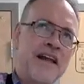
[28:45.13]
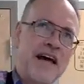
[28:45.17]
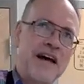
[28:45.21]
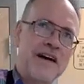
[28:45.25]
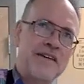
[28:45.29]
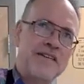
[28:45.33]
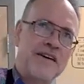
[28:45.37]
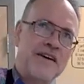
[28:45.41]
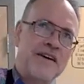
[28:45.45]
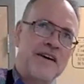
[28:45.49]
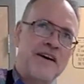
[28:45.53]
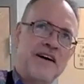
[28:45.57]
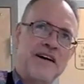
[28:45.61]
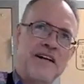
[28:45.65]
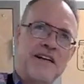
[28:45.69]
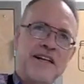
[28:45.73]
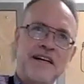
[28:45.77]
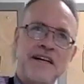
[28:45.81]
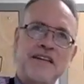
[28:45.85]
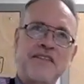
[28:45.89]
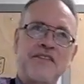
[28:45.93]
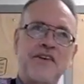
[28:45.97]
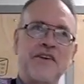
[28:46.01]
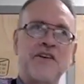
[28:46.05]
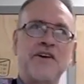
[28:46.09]

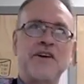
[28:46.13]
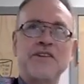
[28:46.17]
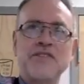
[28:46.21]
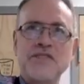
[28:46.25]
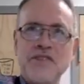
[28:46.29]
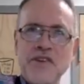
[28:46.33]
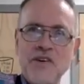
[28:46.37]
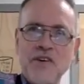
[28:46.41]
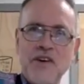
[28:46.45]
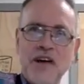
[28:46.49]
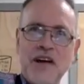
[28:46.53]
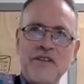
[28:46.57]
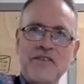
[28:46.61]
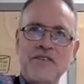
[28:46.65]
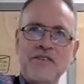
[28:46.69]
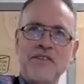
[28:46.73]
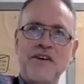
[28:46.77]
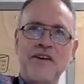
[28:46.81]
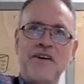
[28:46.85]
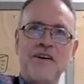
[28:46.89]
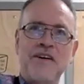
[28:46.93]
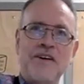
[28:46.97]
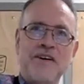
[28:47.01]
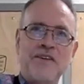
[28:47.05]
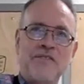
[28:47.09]
non-alcoholic. There is no
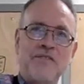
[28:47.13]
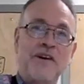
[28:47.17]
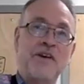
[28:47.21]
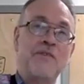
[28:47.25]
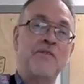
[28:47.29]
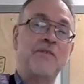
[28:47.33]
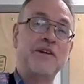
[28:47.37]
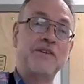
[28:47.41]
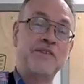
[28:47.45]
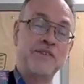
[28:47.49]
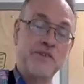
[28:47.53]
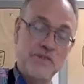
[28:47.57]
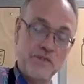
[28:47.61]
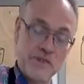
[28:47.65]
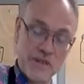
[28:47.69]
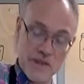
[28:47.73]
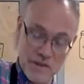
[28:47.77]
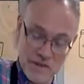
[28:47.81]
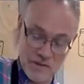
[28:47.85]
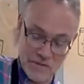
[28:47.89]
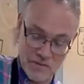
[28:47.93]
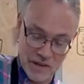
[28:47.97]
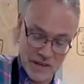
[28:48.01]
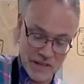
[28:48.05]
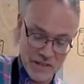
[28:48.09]
alcohol. Well,
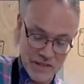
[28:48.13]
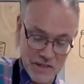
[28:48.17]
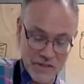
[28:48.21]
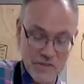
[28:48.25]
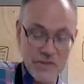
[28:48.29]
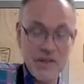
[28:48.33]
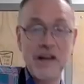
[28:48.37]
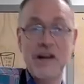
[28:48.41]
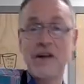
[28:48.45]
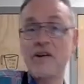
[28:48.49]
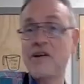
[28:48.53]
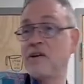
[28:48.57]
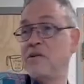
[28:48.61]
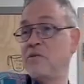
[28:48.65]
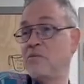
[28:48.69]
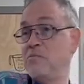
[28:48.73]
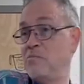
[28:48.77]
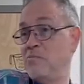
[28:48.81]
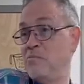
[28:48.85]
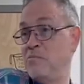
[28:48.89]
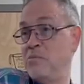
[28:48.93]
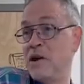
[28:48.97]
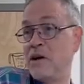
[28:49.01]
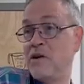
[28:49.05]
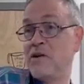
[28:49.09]
we do carry
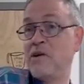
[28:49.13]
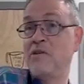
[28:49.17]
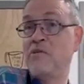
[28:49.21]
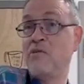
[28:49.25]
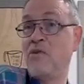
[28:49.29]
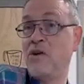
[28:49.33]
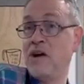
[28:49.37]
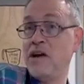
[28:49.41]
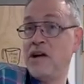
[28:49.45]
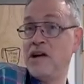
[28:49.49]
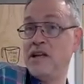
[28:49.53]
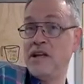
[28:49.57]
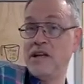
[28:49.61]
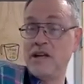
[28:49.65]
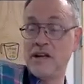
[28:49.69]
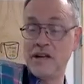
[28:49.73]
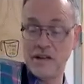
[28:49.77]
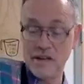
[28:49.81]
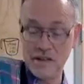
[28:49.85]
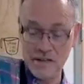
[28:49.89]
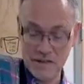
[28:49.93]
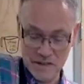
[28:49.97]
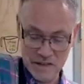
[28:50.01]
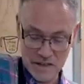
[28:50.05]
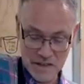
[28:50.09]
beer and wine
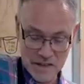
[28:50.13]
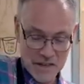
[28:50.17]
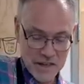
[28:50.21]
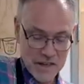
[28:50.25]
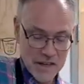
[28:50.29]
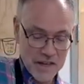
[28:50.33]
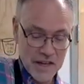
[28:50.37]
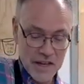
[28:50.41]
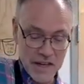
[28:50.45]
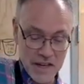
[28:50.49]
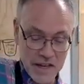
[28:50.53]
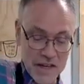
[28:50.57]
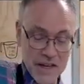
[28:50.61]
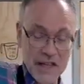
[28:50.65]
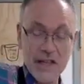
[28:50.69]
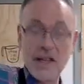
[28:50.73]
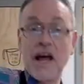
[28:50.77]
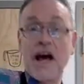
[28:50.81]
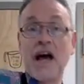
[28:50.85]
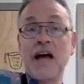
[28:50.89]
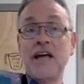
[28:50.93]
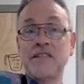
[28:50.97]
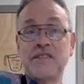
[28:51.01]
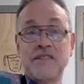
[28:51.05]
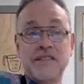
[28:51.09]
here. And there's
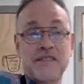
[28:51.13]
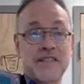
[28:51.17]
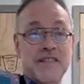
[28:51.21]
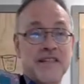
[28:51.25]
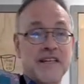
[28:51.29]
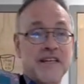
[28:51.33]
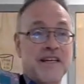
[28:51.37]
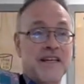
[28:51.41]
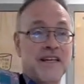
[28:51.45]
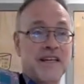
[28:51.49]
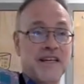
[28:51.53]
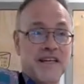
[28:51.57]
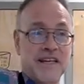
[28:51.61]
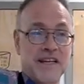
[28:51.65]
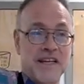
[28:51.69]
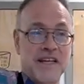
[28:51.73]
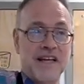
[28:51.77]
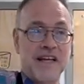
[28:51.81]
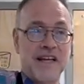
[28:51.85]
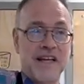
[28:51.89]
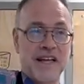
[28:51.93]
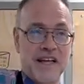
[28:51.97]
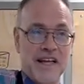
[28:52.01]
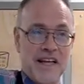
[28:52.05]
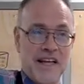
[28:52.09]
alcohol in the
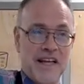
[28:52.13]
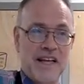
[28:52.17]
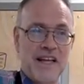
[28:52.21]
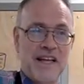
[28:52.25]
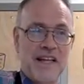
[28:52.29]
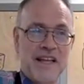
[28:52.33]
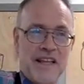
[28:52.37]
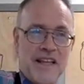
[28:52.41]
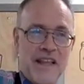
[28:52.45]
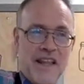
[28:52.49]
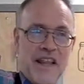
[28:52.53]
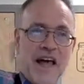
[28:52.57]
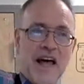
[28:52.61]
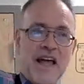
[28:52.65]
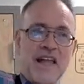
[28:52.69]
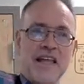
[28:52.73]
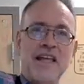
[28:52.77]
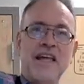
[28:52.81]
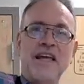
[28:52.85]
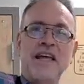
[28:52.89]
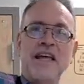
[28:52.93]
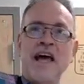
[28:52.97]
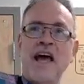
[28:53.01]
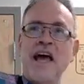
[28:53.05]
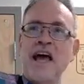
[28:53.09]
pie, but not in
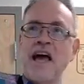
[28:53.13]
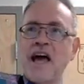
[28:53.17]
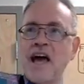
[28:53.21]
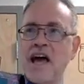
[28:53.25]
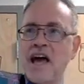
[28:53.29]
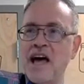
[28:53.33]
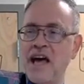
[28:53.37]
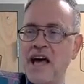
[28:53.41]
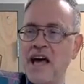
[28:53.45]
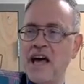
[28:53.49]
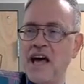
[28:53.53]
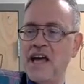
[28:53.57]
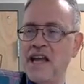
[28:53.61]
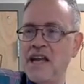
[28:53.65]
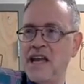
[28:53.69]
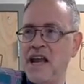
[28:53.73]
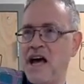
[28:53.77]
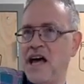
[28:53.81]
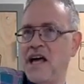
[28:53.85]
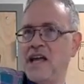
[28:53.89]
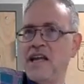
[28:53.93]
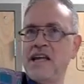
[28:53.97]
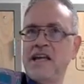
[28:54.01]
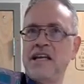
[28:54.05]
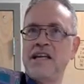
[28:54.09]
the instructor. Yeah, and
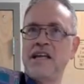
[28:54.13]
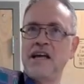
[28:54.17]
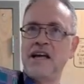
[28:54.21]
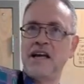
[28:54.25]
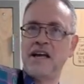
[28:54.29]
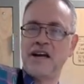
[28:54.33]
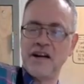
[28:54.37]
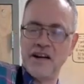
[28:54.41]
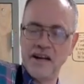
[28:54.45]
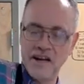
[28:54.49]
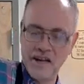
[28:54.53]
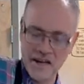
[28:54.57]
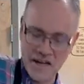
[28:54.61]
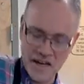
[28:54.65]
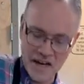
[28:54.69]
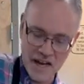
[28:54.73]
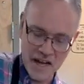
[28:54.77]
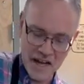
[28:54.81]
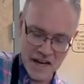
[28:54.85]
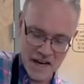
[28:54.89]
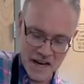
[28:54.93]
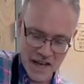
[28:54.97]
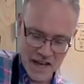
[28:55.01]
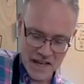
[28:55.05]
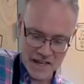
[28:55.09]
not in here
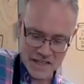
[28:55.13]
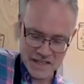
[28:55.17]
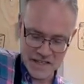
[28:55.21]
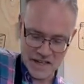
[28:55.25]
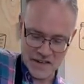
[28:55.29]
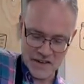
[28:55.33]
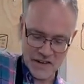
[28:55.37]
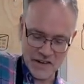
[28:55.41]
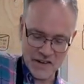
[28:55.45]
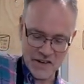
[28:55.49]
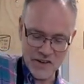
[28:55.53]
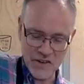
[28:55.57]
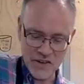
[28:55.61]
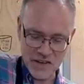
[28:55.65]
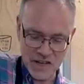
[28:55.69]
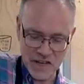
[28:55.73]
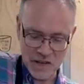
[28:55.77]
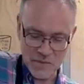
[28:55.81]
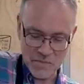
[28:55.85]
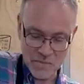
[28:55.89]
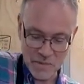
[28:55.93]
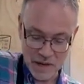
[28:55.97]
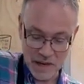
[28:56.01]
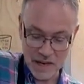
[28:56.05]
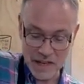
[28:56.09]
and not during
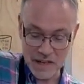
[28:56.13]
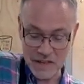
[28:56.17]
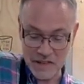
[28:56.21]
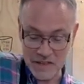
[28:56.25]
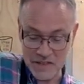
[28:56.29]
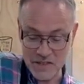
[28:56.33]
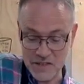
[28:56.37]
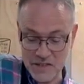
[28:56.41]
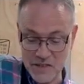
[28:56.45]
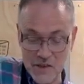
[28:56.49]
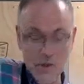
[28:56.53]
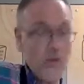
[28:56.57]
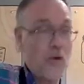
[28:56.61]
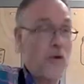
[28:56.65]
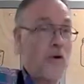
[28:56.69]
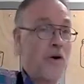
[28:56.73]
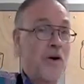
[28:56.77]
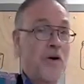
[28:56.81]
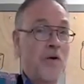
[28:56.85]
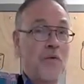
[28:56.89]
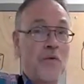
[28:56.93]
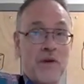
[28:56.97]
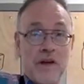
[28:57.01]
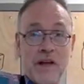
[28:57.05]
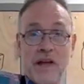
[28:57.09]
cooking. But in the
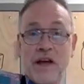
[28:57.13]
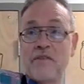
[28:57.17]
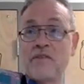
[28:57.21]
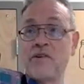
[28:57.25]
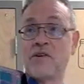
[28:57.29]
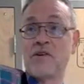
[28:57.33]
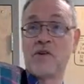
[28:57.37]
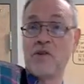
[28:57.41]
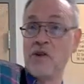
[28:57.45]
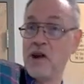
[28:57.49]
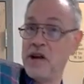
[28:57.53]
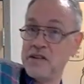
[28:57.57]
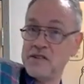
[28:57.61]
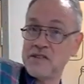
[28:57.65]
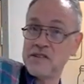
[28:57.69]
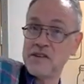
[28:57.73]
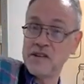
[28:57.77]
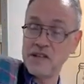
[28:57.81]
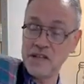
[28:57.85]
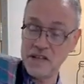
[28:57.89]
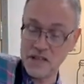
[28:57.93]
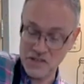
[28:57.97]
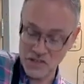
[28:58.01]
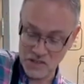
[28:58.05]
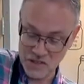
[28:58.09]
store, we have a great
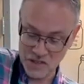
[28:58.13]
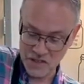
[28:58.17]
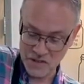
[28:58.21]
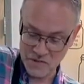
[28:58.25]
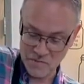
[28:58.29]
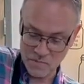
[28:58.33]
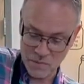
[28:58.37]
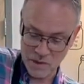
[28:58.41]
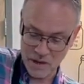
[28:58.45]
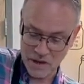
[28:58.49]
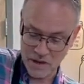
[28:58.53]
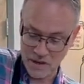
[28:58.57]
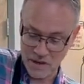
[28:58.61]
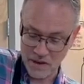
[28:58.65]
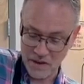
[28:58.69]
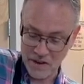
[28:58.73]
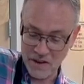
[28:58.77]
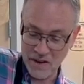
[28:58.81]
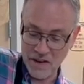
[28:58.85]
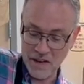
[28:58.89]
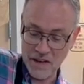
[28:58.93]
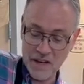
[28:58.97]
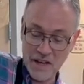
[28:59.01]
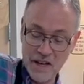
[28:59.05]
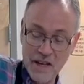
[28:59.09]
selection of
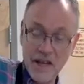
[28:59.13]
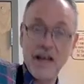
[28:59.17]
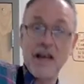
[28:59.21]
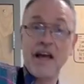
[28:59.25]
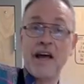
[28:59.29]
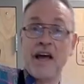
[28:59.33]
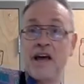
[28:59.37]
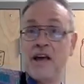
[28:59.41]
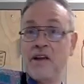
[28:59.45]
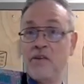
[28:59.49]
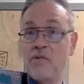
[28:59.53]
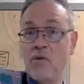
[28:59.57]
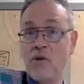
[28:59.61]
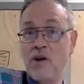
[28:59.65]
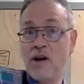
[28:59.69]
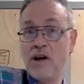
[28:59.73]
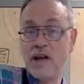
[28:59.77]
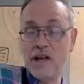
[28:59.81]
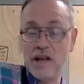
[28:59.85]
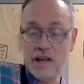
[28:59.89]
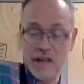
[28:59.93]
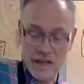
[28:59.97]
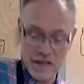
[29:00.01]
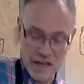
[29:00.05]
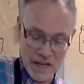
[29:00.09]
beer and
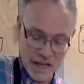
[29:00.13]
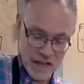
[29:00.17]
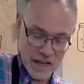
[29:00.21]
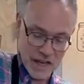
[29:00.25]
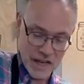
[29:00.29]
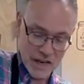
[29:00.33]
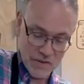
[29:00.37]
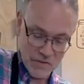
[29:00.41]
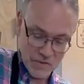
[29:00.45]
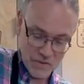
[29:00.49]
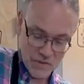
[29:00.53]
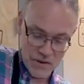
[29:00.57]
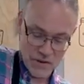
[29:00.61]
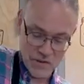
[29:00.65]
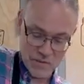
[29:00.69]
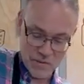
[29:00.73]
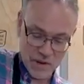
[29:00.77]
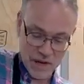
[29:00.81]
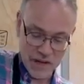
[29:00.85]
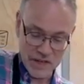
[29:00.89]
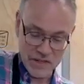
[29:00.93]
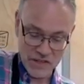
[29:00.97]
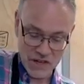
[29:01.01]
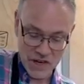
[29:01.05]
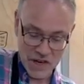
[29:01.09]
wine. And one of
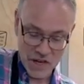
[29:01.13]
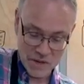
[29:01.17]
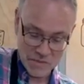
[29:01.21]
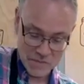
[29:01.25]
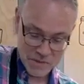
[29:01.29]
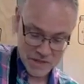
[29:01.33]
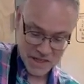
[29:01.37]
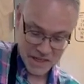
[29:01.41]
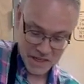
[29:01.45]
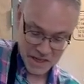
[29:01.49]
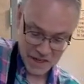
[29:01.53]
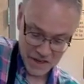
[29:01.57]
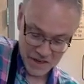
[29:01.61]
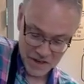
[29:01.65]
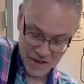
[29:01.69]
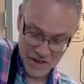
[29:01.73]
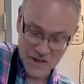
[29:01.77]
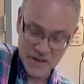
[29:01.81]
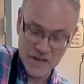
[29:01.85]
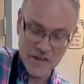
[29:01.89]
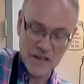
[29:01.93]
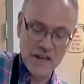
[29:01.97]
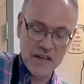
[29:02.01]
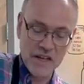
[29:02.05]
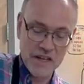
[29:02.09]
my jobs
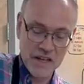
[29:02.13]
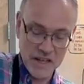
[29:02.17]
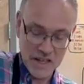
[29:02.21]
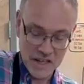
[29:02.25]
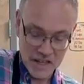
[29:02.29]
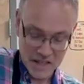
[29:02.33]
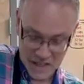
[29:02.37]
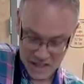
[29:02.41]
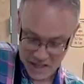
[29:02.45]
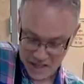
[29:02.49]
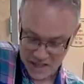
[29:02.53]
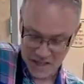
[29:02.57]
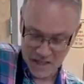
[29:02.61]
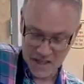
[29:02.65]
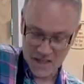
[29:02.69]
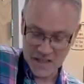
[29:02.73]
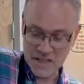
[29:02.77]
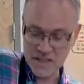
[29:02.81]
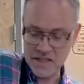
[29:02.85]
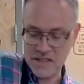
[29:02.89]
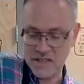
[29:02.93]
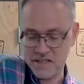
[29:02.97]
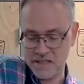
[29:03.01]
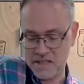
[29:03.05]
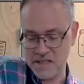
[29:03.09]
here
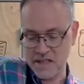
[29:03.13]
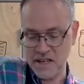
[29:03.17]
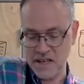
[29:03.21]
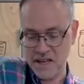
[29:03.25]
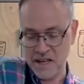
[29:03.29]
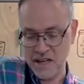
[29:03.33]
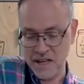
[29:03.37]
is